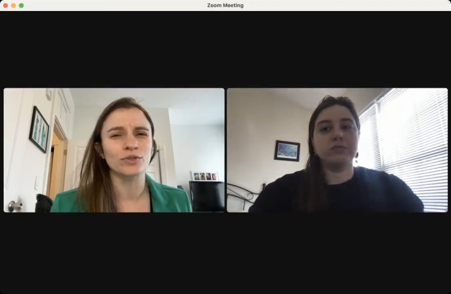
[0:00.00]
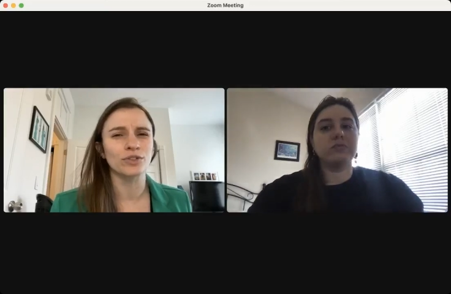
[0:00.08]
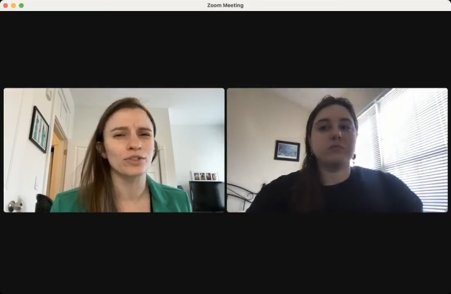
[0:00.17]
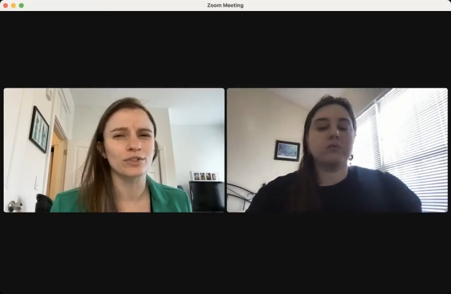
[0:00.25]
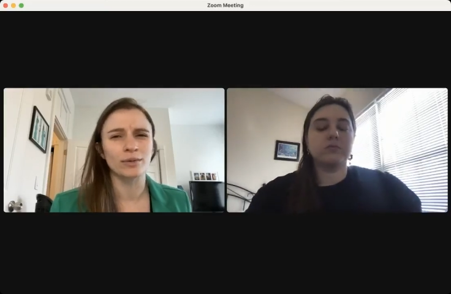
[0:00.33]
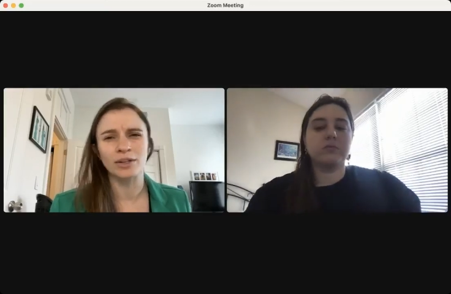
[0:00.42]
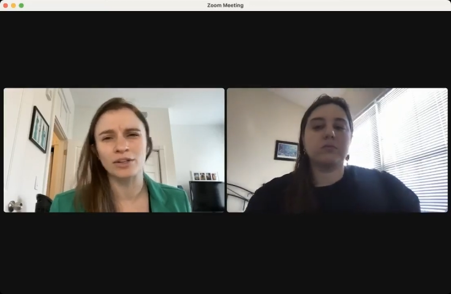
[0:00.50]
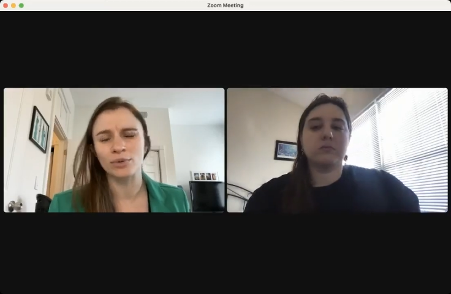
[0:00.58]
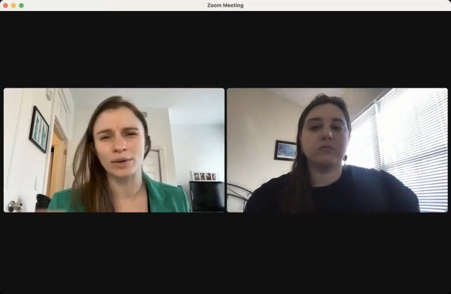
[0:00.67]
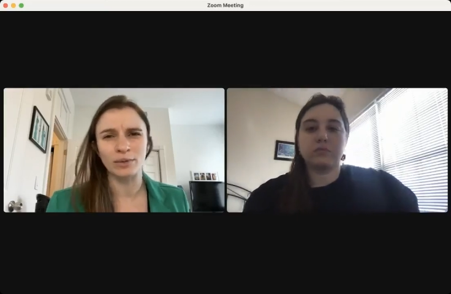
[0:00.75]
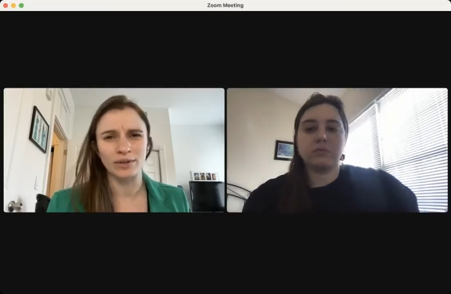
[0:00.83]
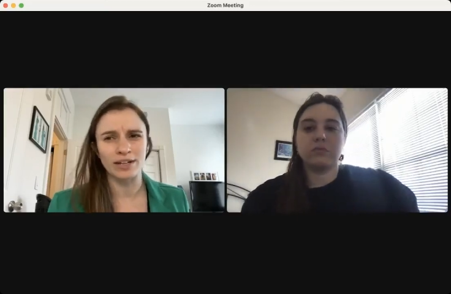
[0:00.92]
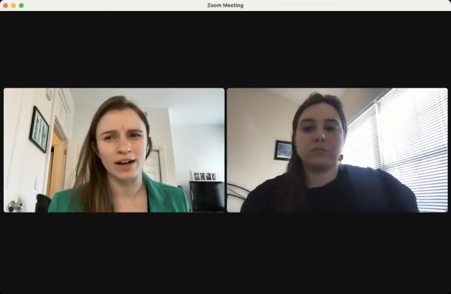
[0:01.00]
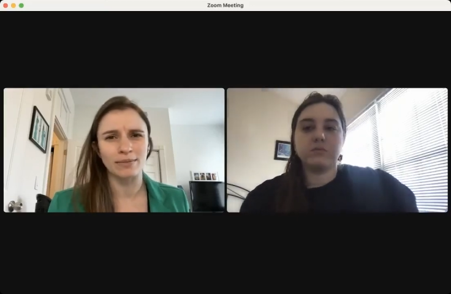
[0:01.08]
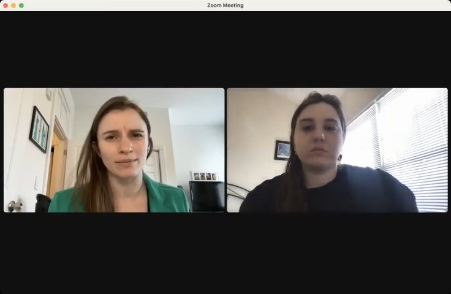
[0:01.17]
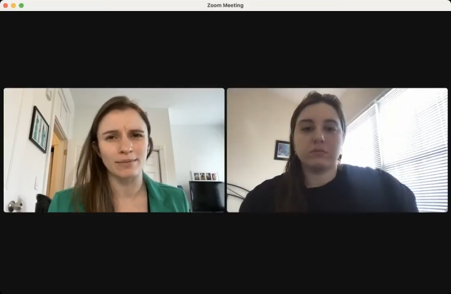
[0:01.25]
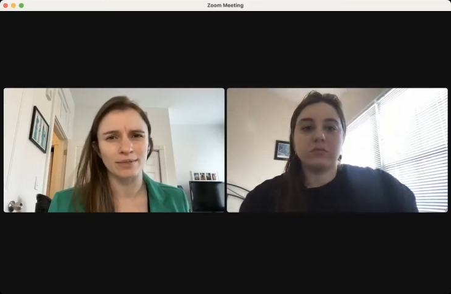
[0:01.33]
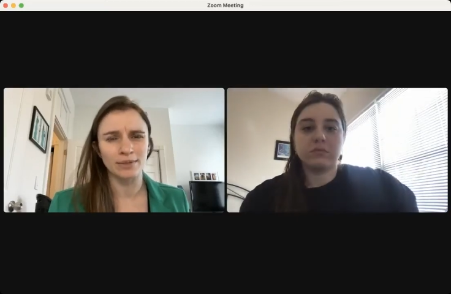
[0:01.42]
Speaker 1: do something 21
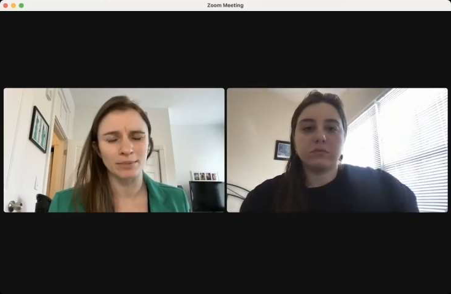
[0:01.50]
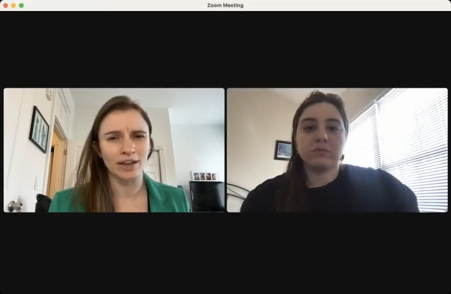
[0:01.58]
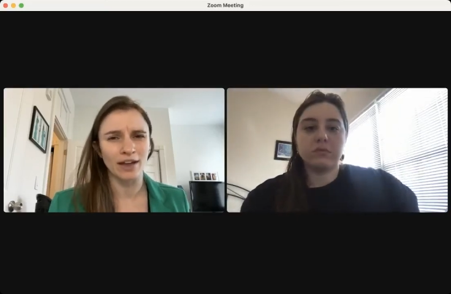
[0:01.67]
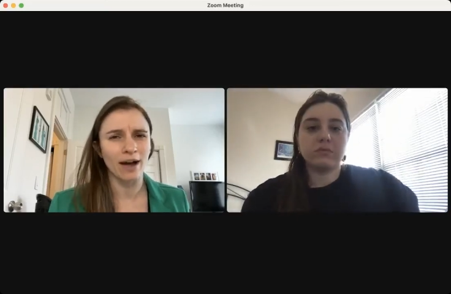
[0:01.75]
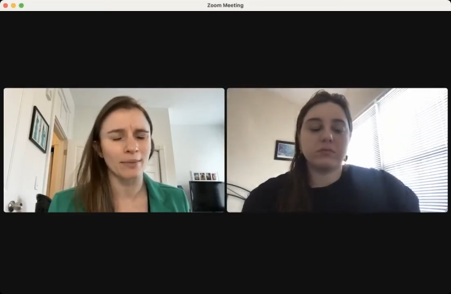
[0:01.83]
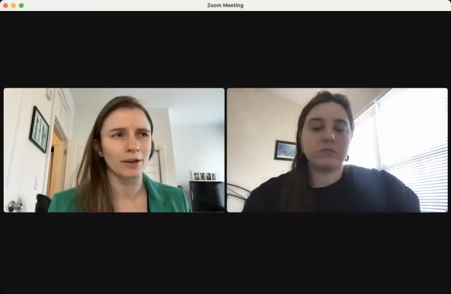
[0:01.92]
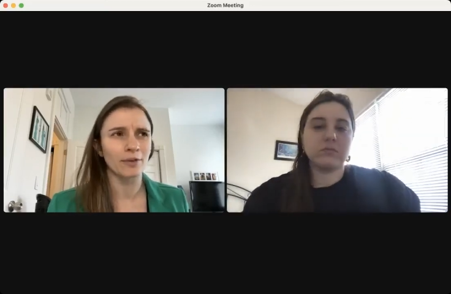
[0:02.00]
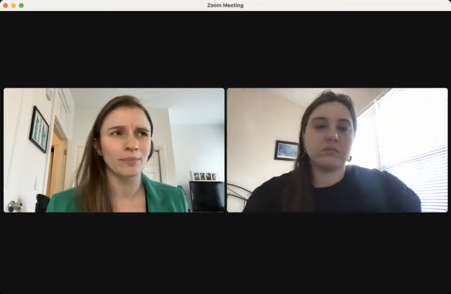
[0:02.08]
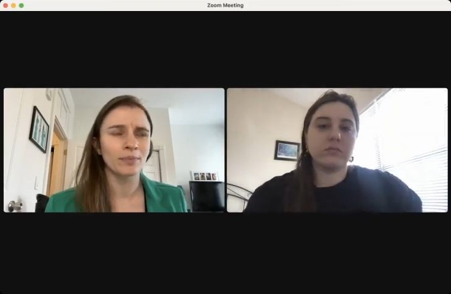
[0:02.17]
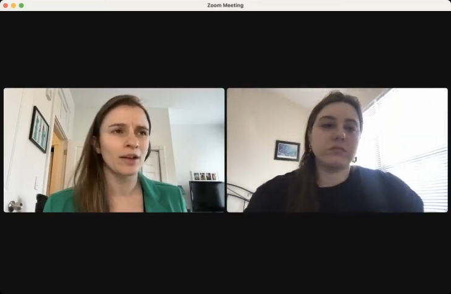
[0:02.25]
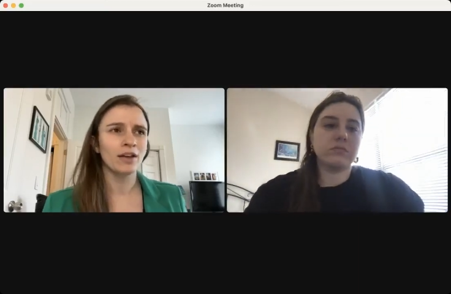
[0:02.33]
times to build a habit?